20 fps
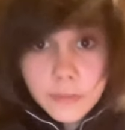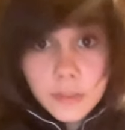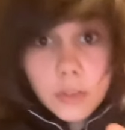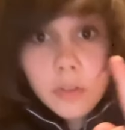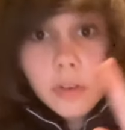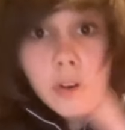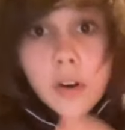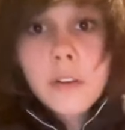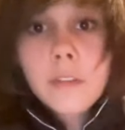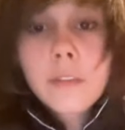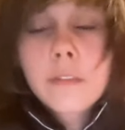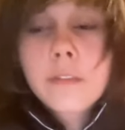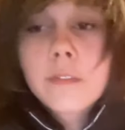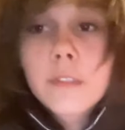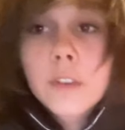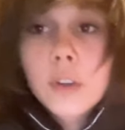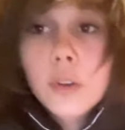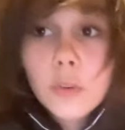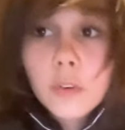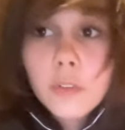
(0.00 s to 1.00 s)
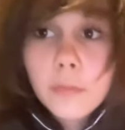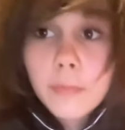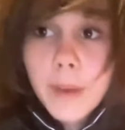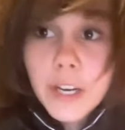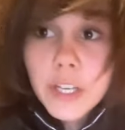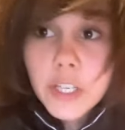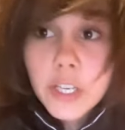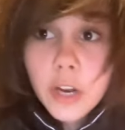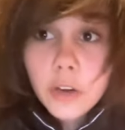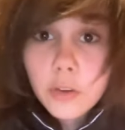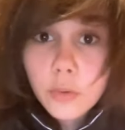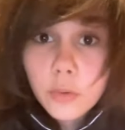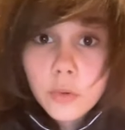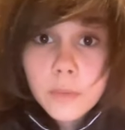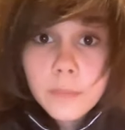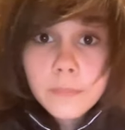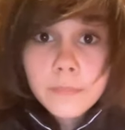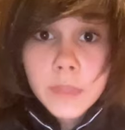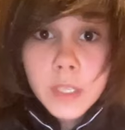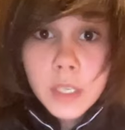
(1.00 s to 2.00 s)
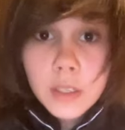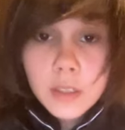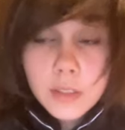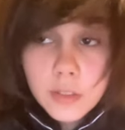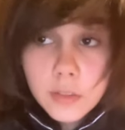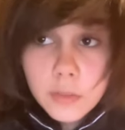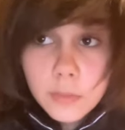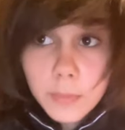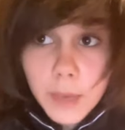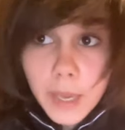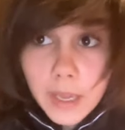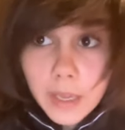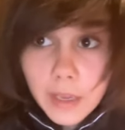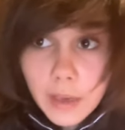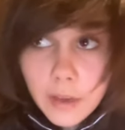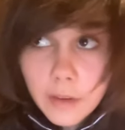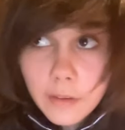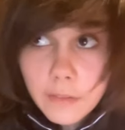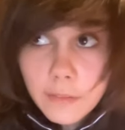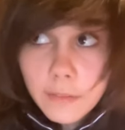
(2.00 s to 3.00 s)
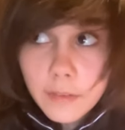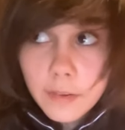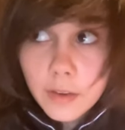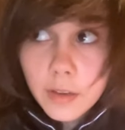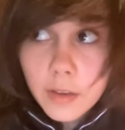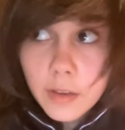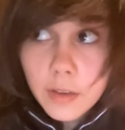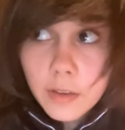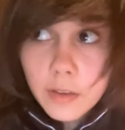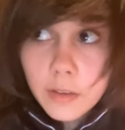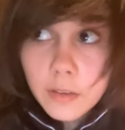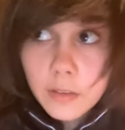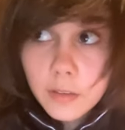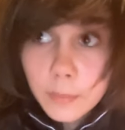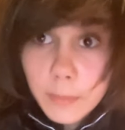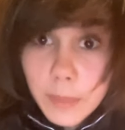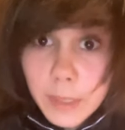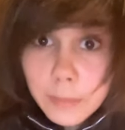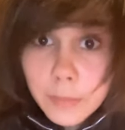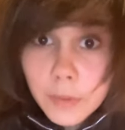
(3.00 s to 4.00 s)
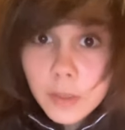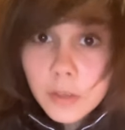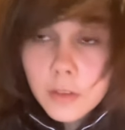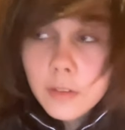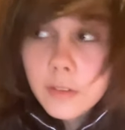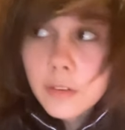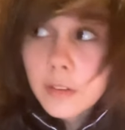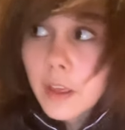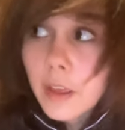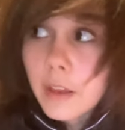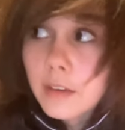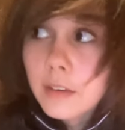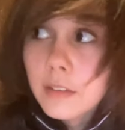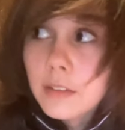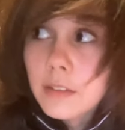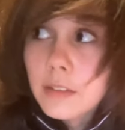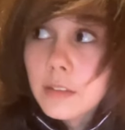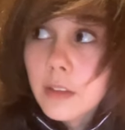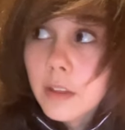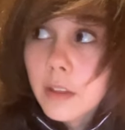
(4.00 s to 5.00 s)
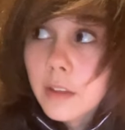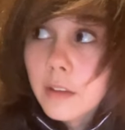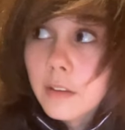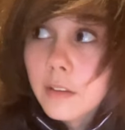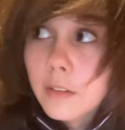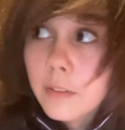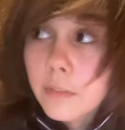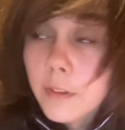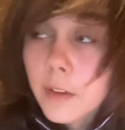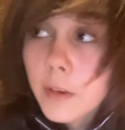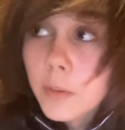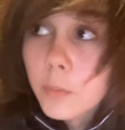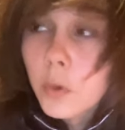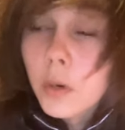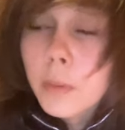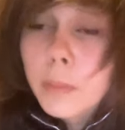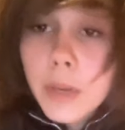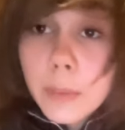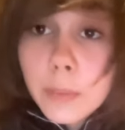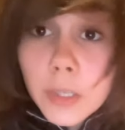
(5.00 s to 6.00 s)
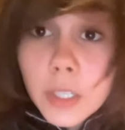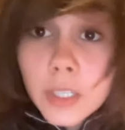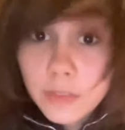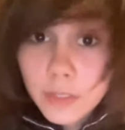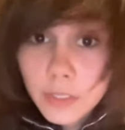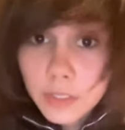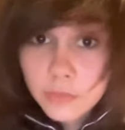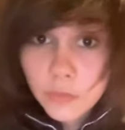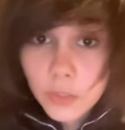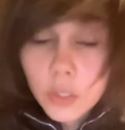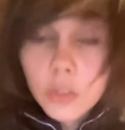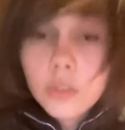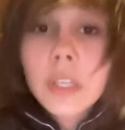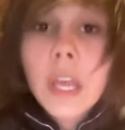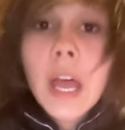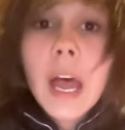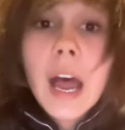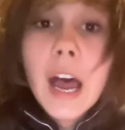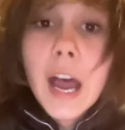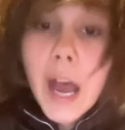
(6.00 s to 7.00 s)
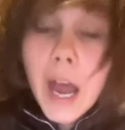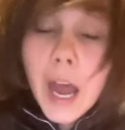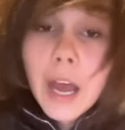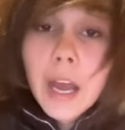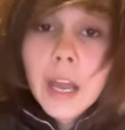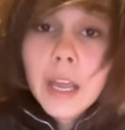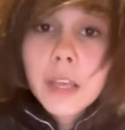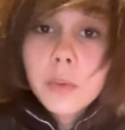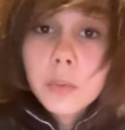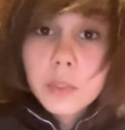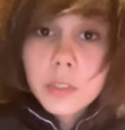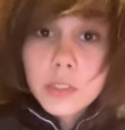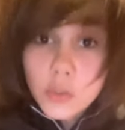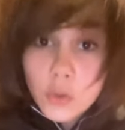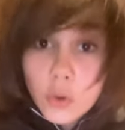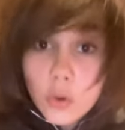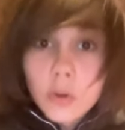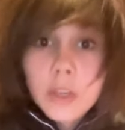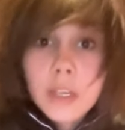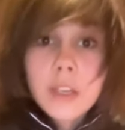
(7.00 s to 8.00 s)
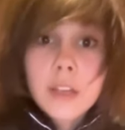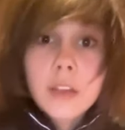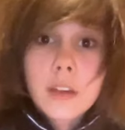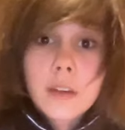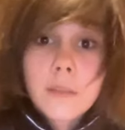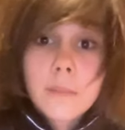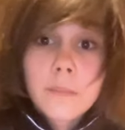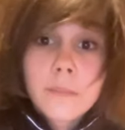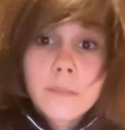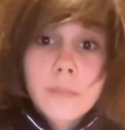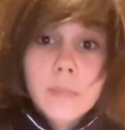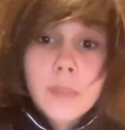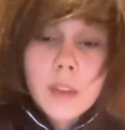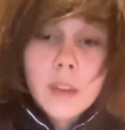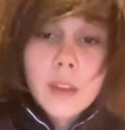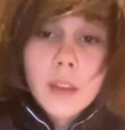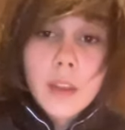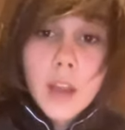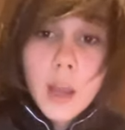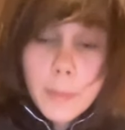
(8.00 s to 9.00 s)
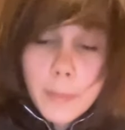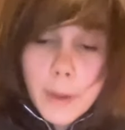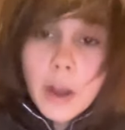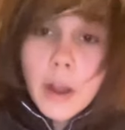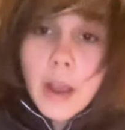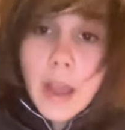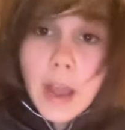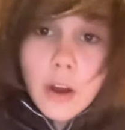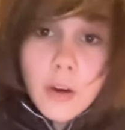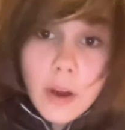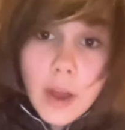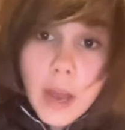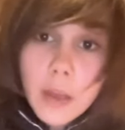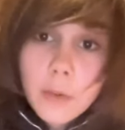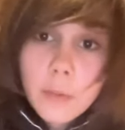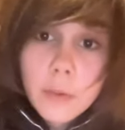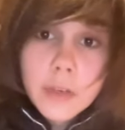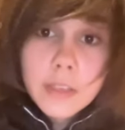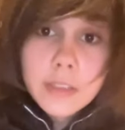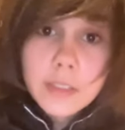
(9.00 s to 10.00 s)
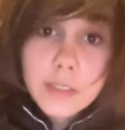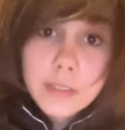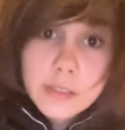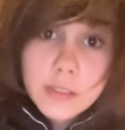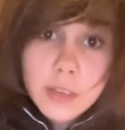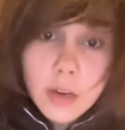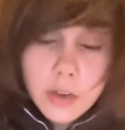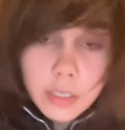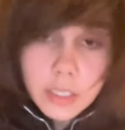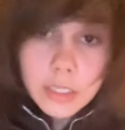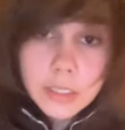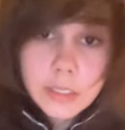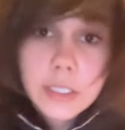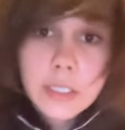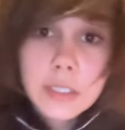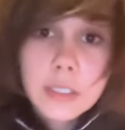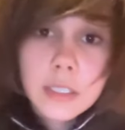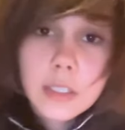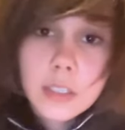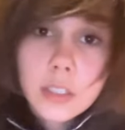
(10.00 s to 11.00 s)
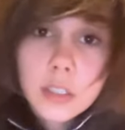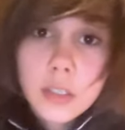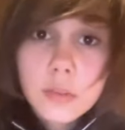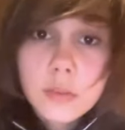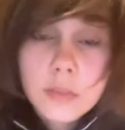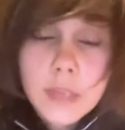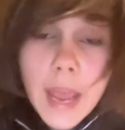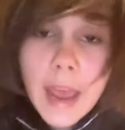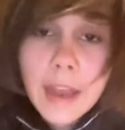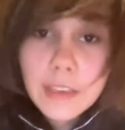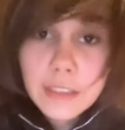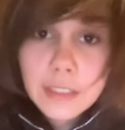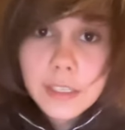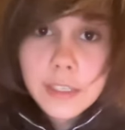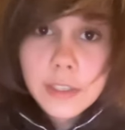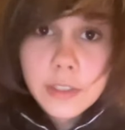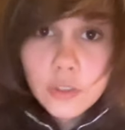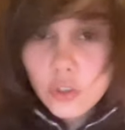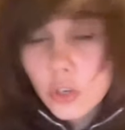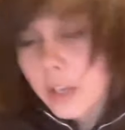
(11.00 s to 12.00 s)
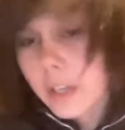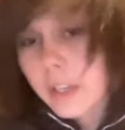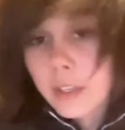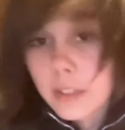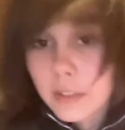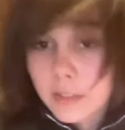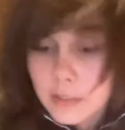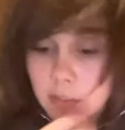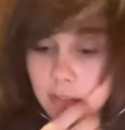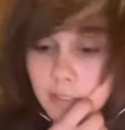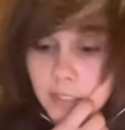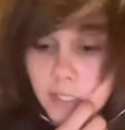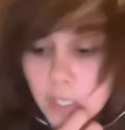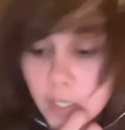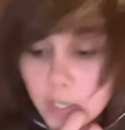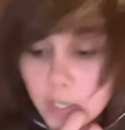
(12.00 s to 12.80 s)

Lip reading: you're a viewer of my channel, you may have remembered that in one of my previous videos, I was talking about how I wanted to start collecting cute antique trinkets,